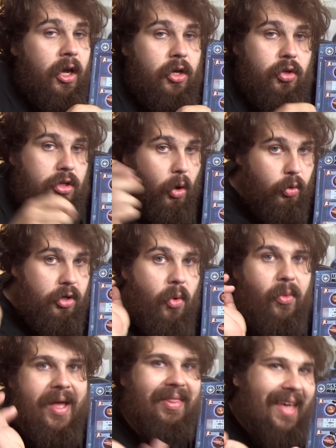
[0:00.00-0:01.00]
You don't know
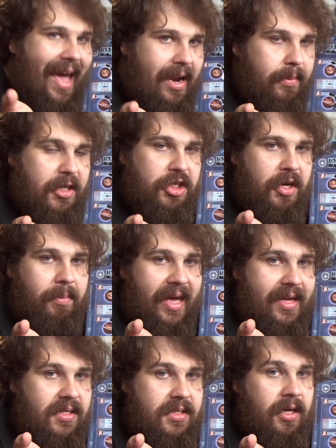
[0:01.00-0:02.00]
where the enemy ship
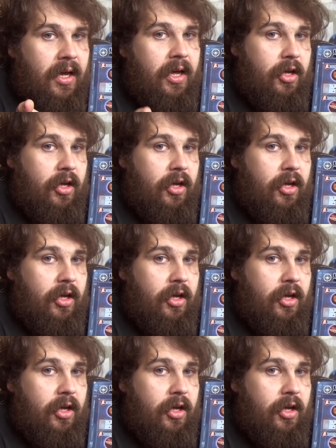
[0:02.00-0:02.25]
is.